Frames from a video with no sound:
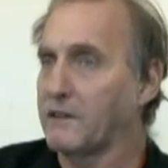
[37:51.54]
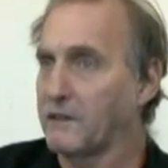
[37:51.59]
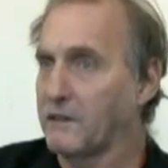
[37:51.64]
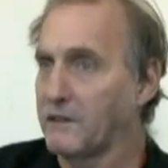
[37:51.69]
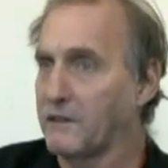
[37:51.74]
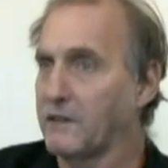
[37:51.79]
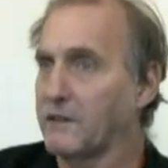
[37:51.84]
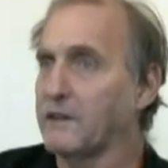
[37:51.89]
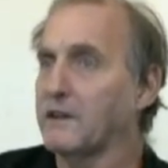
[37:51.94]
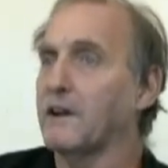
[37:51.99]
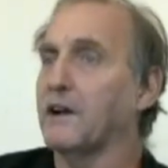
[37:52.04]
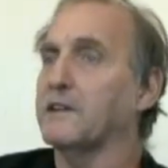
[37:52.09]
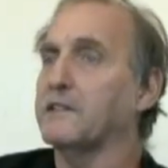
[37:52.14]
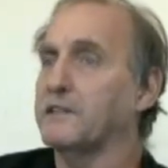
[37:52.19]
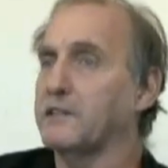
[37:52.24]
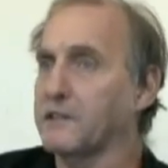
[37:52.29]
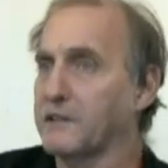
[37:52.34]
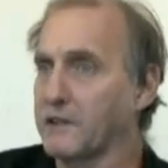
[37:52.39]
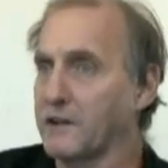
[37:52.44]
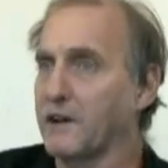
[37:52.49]
What
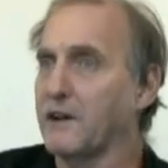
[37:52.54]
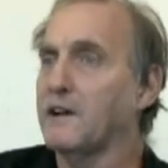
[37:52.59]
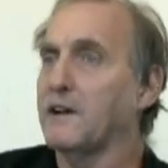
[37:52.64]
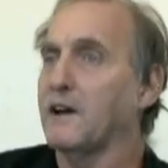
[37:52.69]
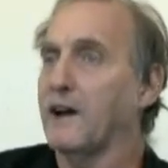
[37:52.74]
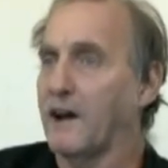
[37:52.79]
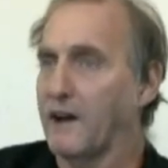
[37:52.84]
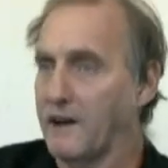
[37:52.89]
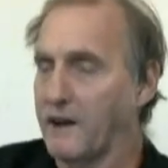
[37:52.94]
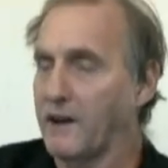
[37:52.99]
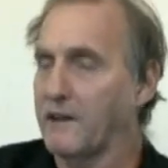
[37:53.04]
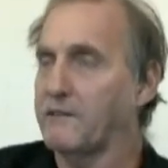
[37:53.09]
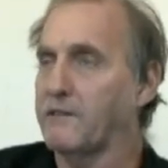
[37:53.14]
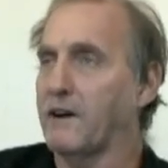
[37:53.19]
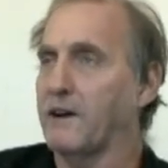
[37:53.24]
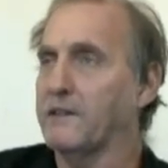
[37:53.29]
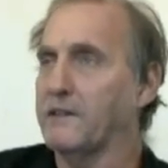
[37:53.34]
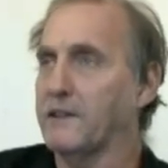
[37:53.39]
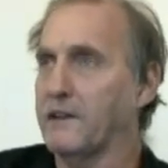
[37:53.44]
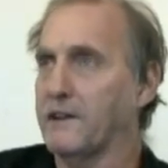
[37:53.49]
you say. I
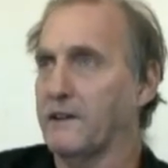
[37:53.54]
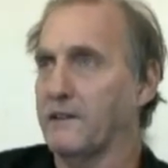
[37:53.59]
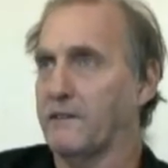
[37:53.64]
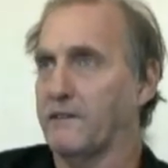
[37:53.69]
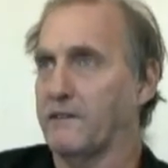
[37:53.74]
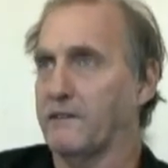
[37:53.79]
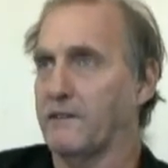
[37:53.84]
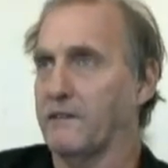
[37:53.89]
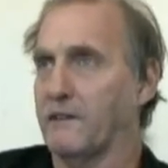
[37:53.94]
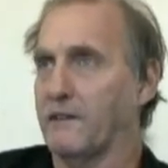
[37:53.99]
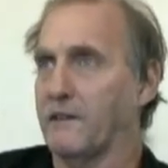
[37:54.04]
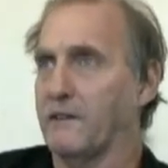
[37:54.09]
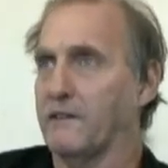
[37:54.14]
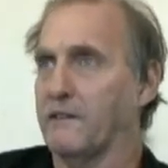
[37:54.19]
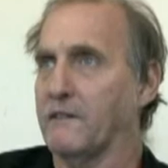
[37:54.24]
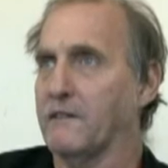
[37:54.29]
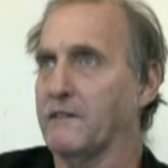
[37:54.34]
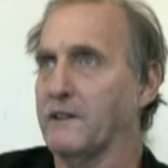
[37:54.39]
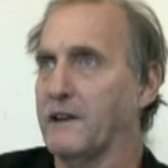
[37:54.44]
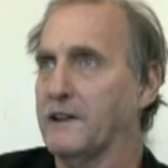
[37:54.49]
find that
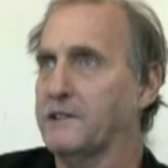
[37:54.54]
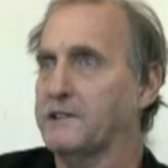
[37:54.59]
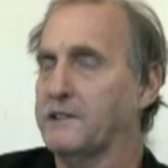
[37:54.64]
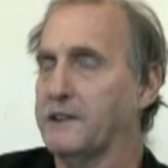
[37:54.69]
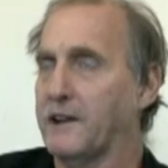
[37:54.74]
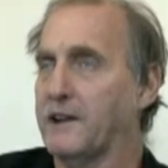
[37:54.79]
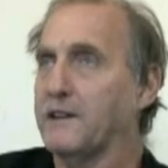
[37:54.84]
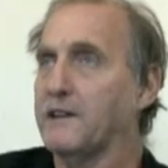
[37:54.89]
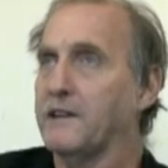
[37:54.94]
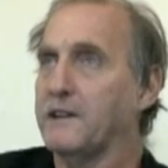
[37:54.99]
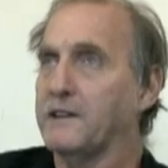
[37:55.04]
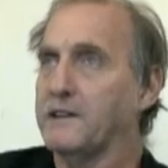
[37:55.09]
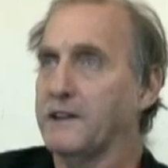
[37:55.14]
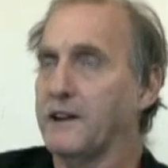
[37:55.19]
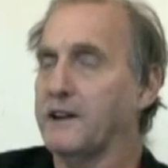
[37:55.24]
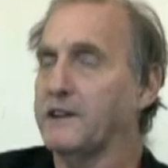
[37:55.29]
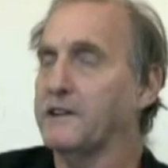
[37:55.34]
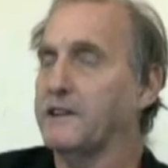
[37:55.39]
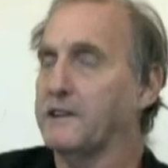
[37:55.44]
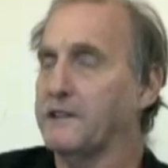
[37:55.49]
less
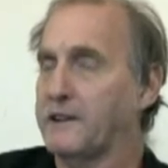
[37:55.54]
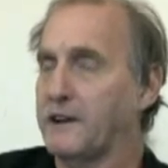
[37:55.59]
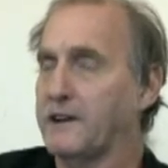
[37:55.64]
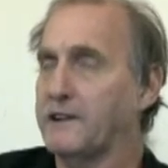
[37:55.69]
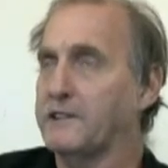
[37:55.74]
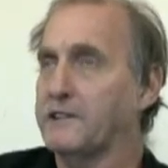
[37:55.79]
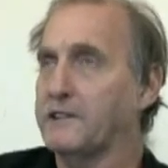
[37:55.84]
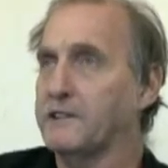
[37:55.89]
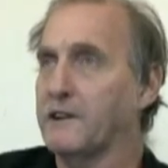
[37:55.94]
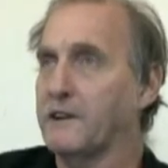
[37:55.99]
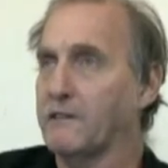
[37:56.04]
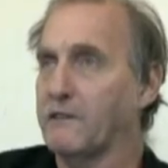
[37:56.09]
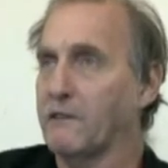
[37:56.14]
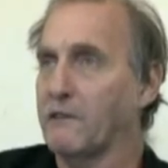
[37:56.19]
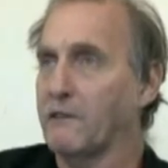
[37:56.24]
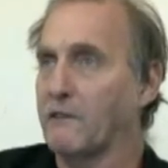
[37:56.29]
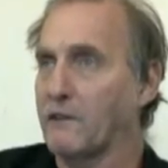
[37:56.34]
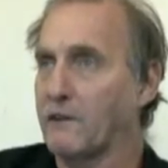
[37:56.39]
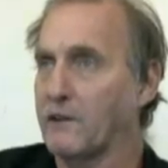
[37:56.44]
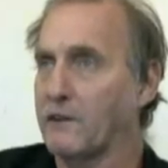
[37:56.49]
tension of a
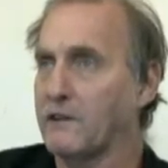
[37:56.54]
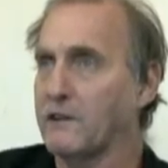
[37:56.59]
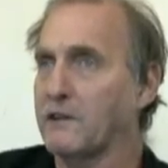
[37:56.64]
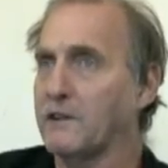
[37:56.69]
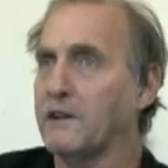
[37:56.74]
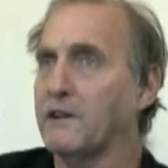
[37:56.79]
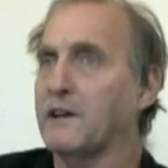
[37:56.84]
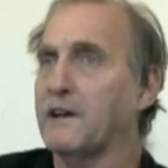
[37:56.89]
word,